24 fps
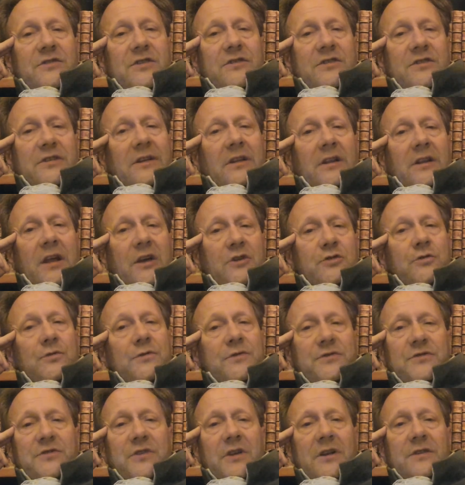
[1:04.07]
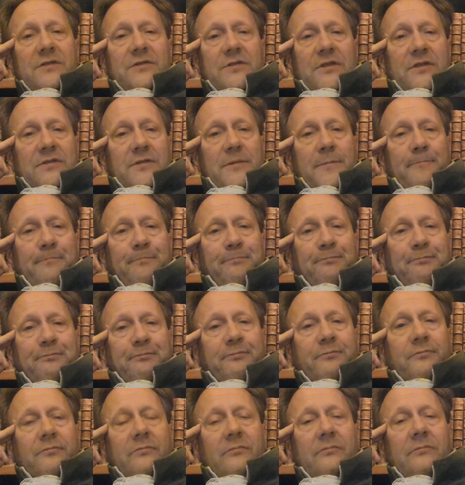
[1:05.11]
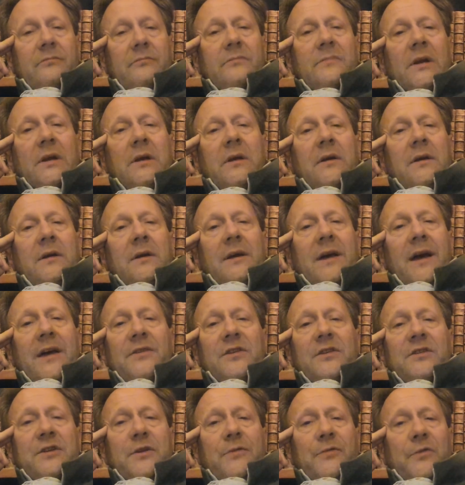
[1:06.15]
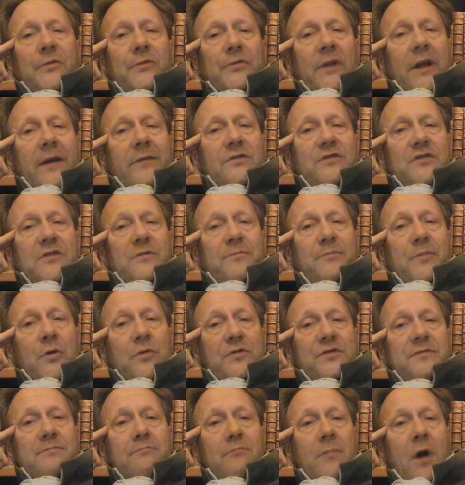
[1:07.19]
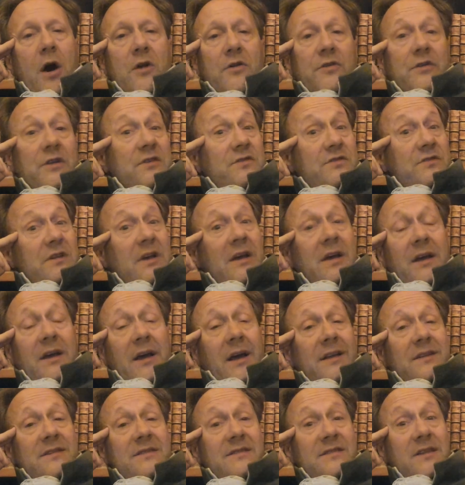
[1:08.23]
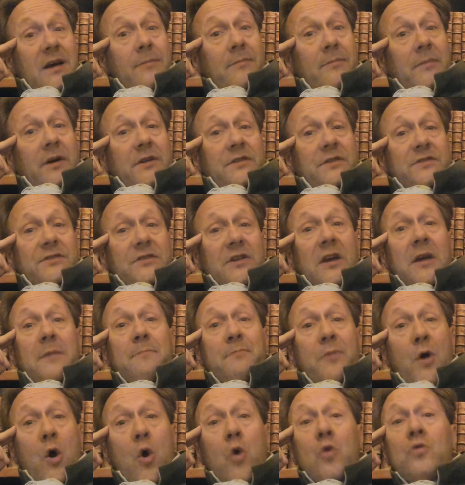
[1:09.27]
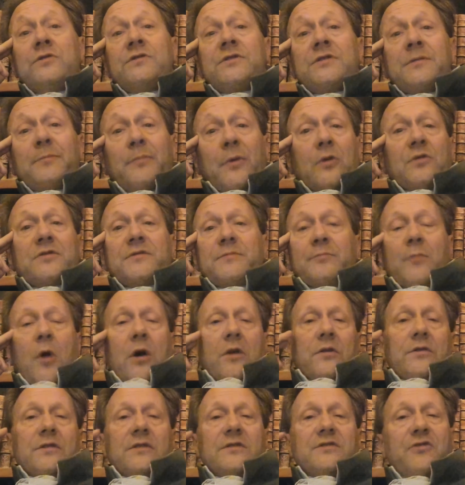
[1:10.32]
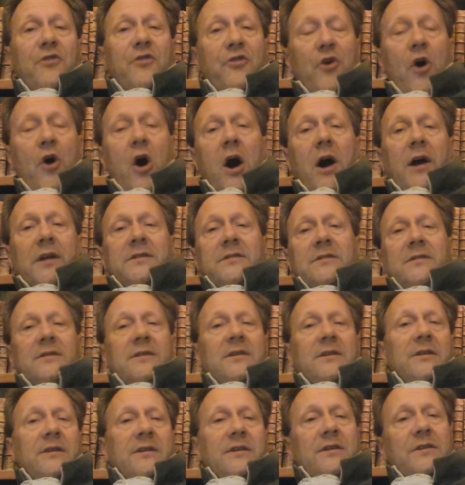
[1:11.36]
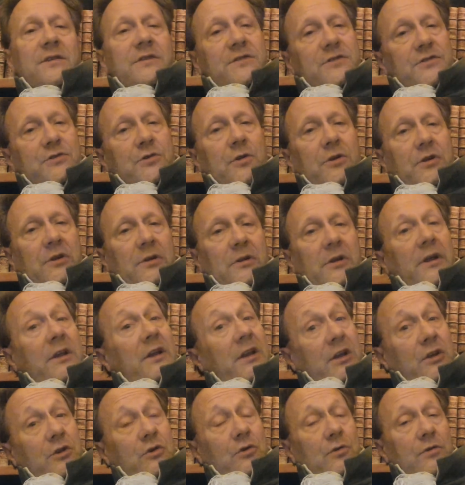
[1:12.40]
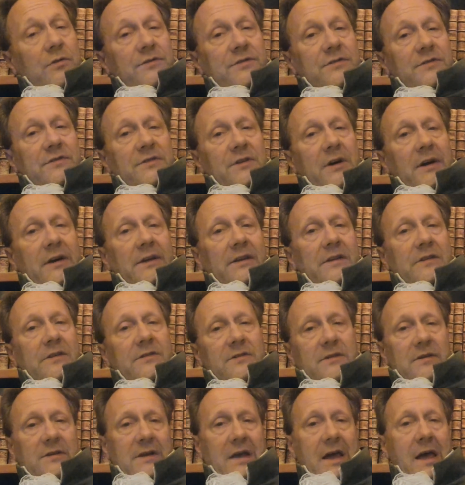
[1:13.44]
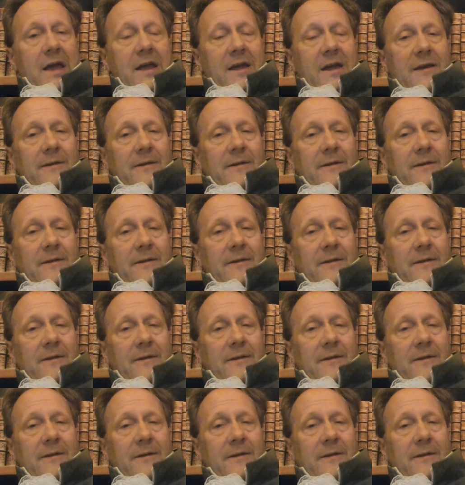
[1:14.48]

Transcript: intellectual cynicism and the different flavors of postmodernist, and some might say post-postmodernist thought circulating in your society today.